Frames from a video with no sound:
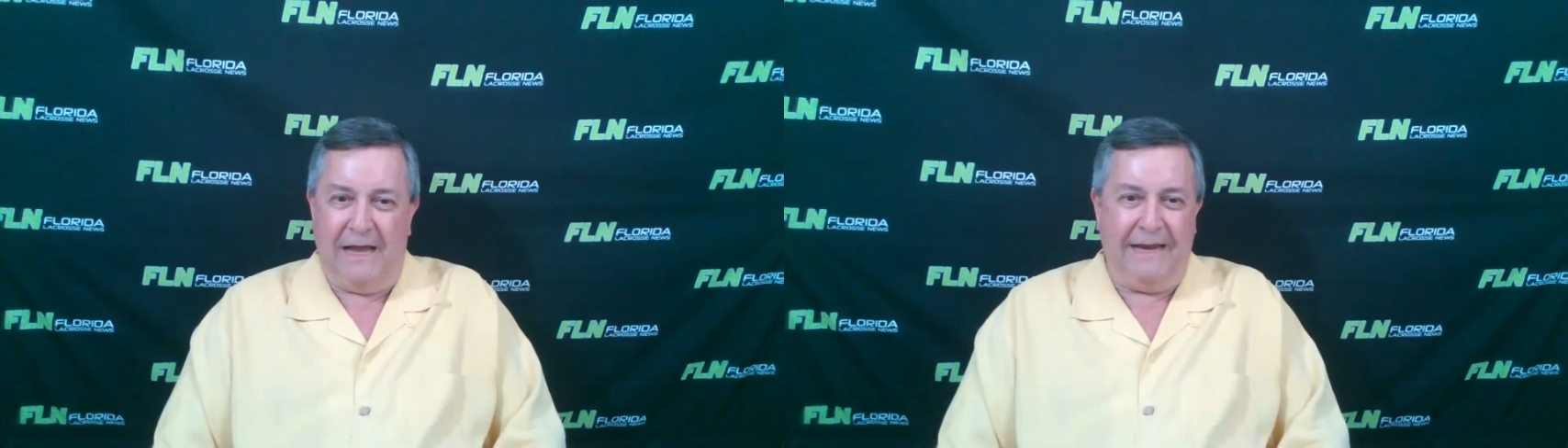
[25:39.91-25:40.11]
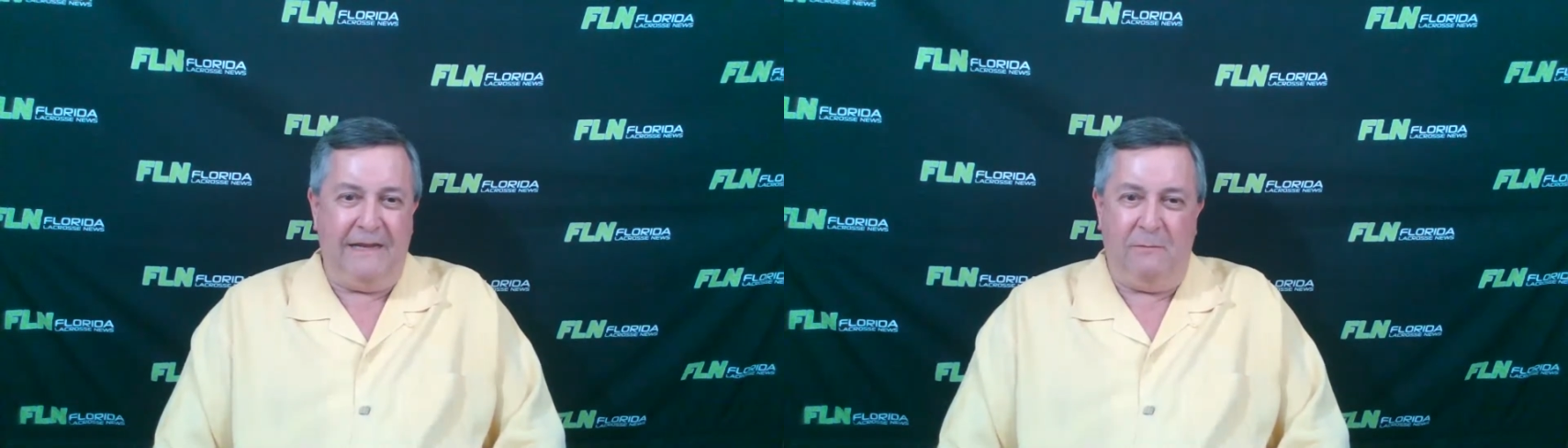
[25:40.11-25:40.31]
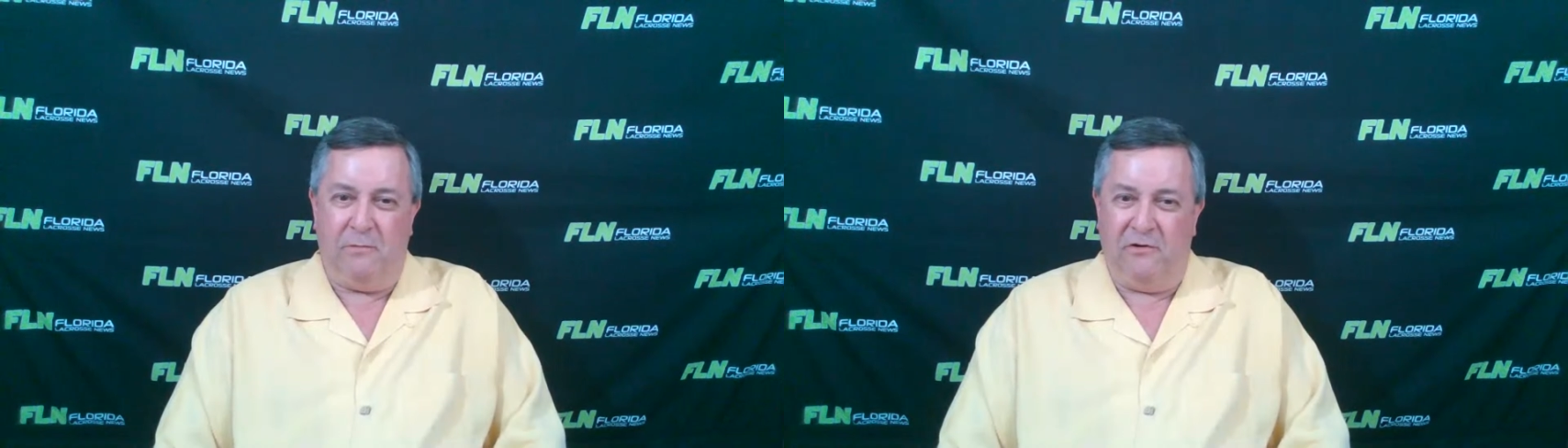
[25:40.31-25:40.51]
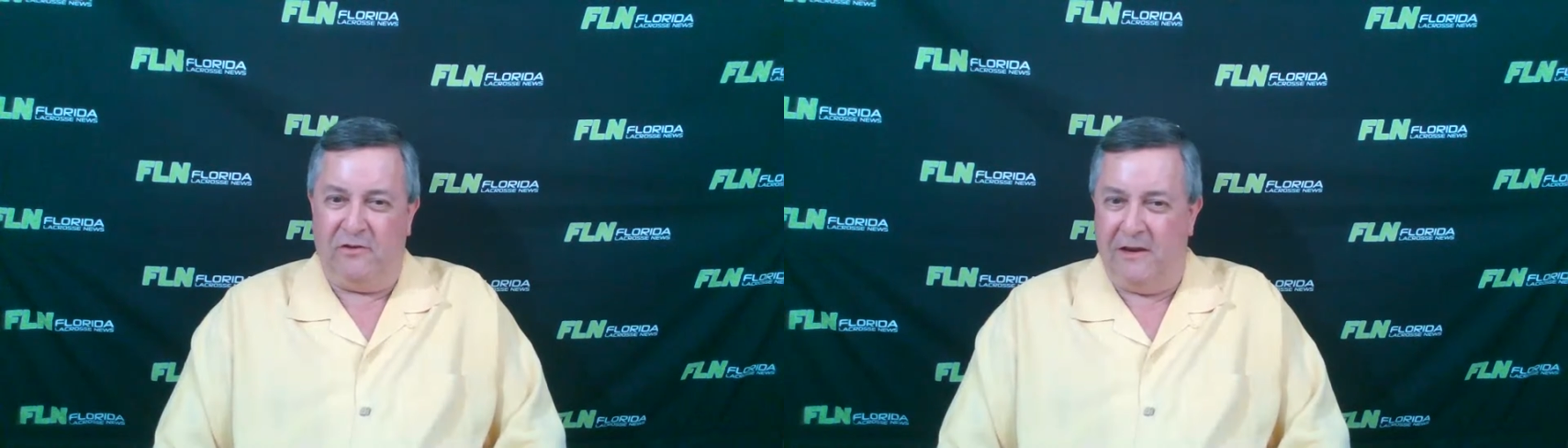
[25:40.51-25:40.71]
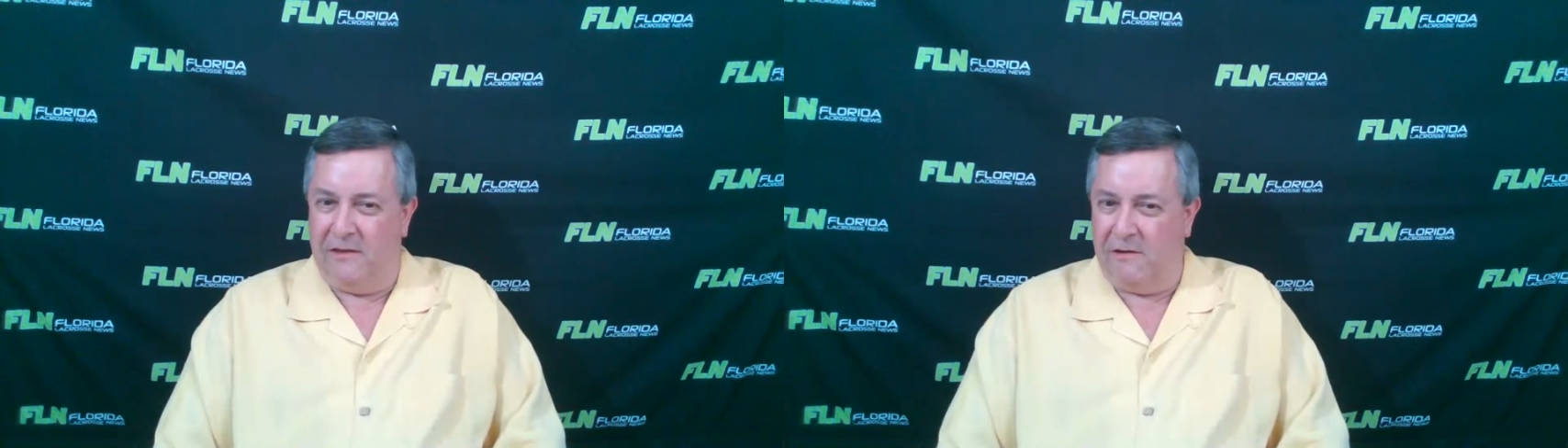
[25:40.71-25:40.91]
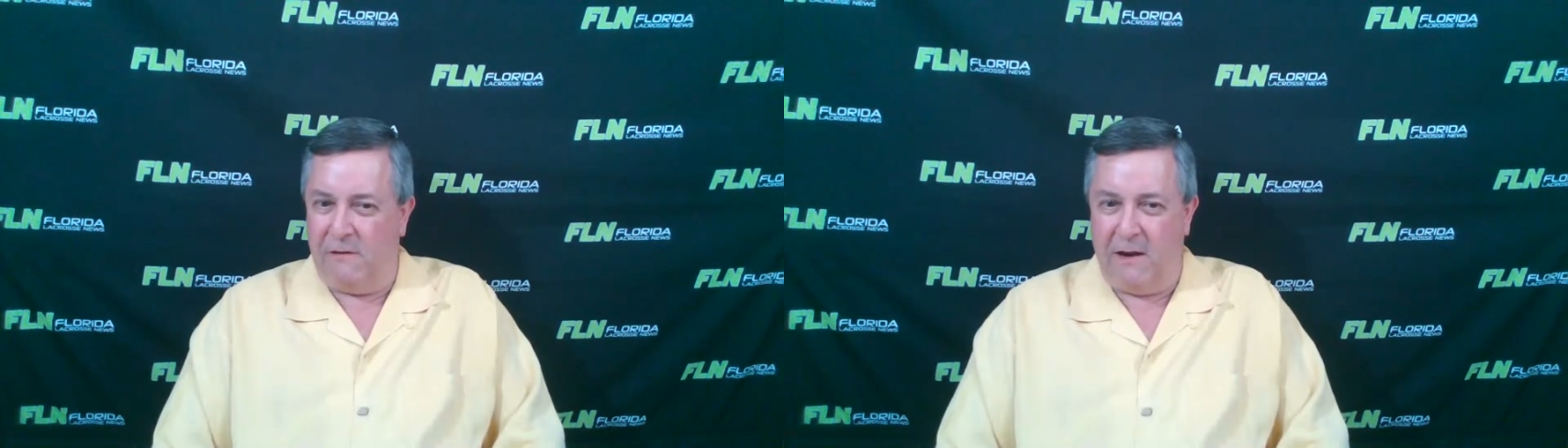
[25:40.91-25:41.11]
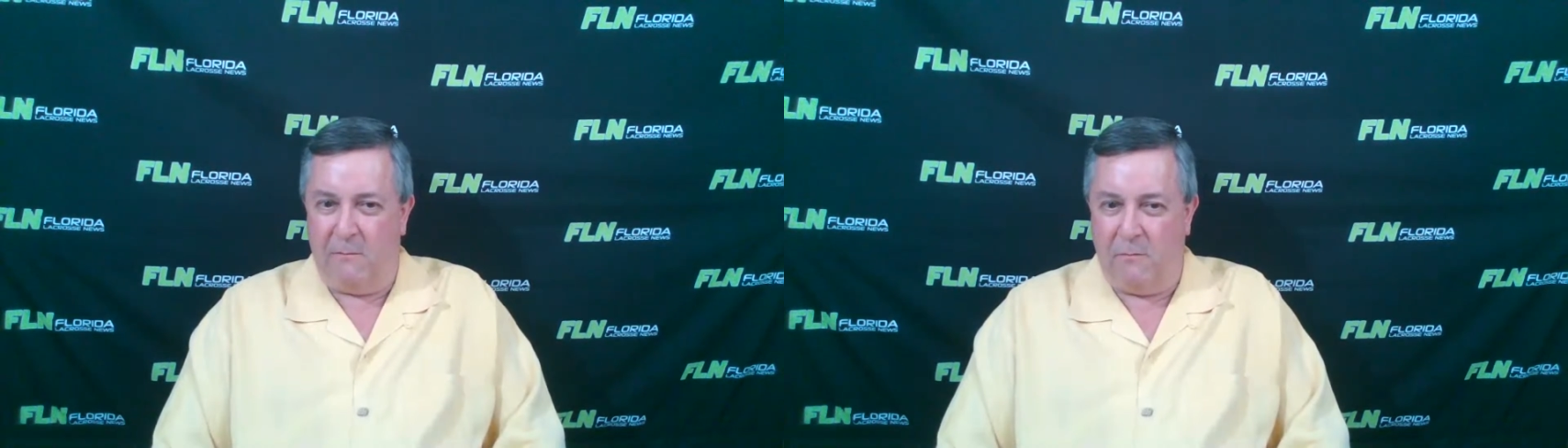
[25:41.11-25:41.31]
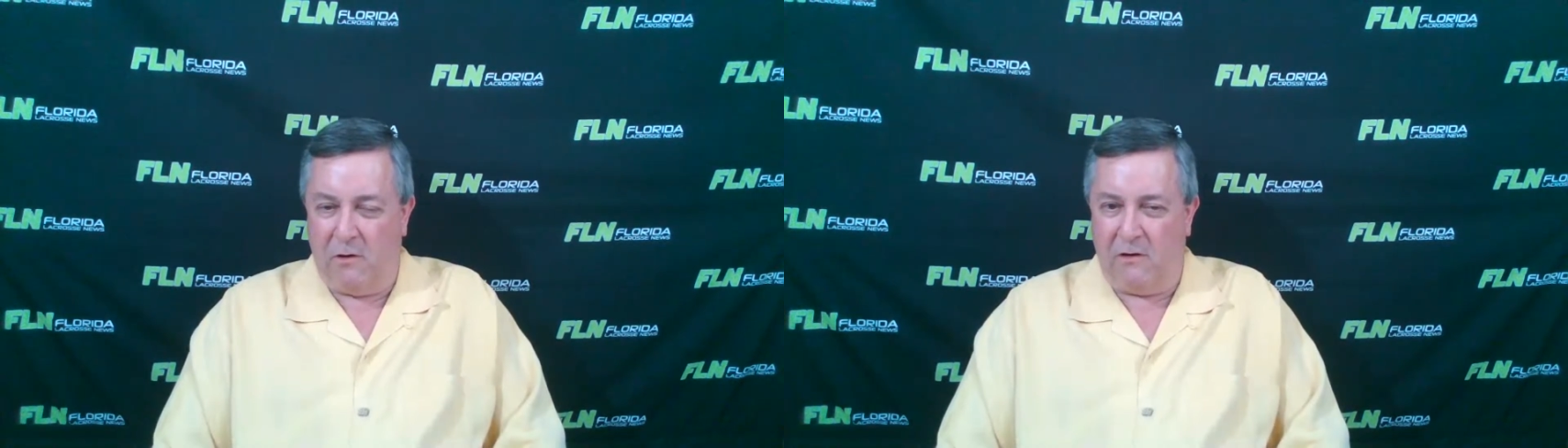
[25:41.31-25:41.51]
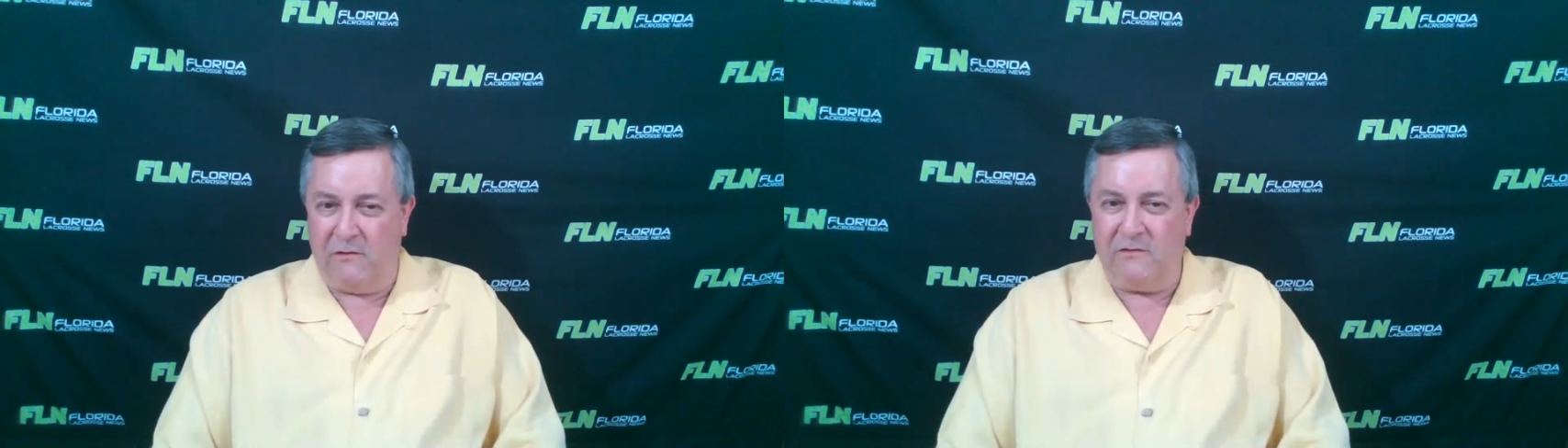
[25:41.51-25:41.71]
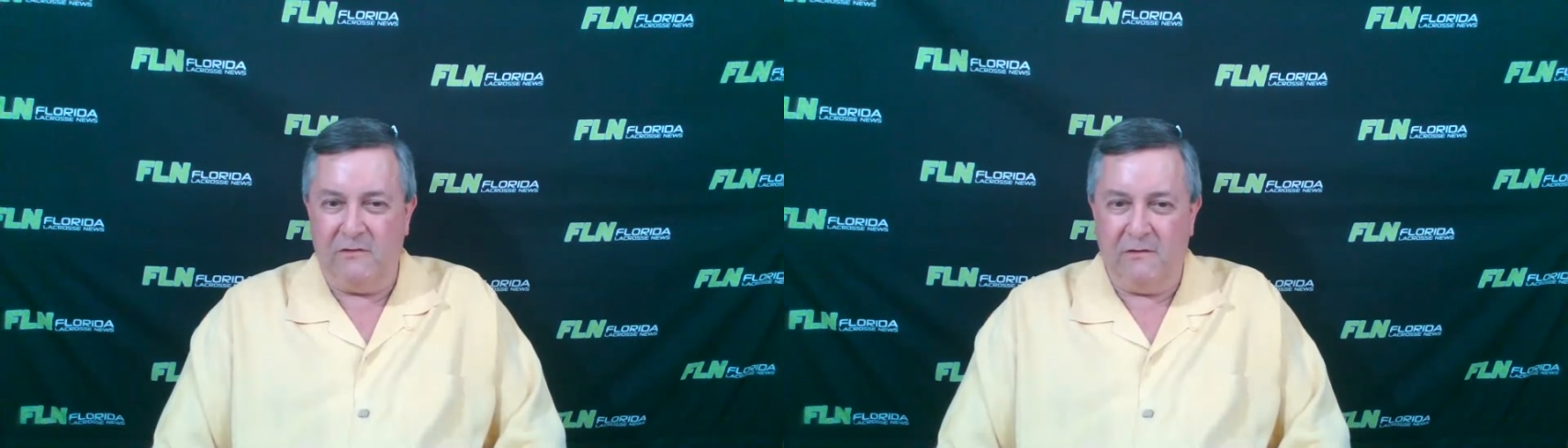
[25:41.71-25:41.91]
90% of the ground
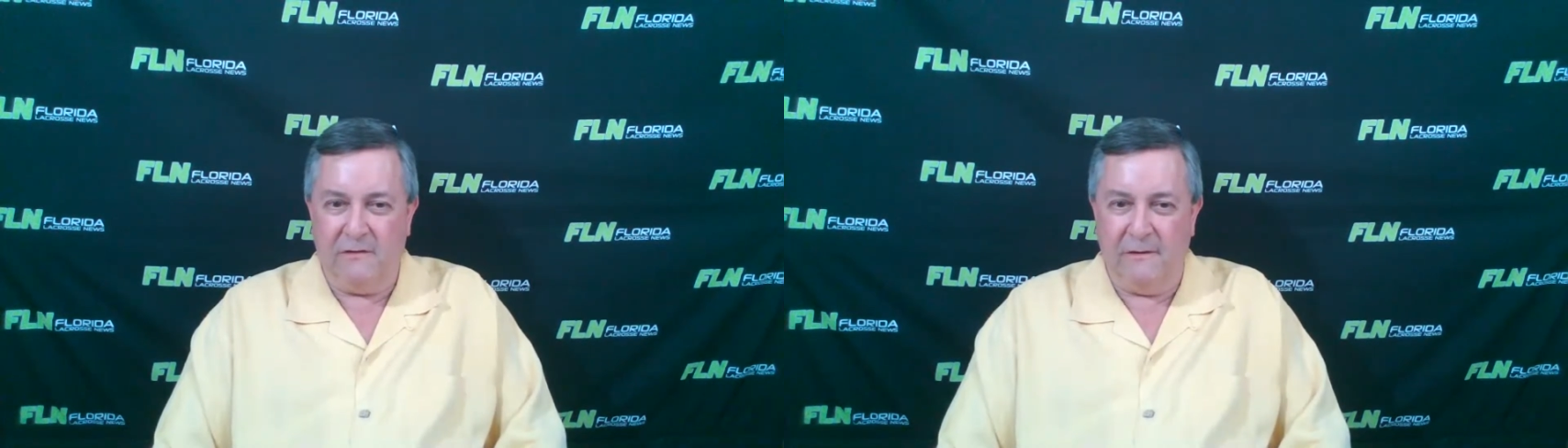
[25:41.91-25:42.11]
balls.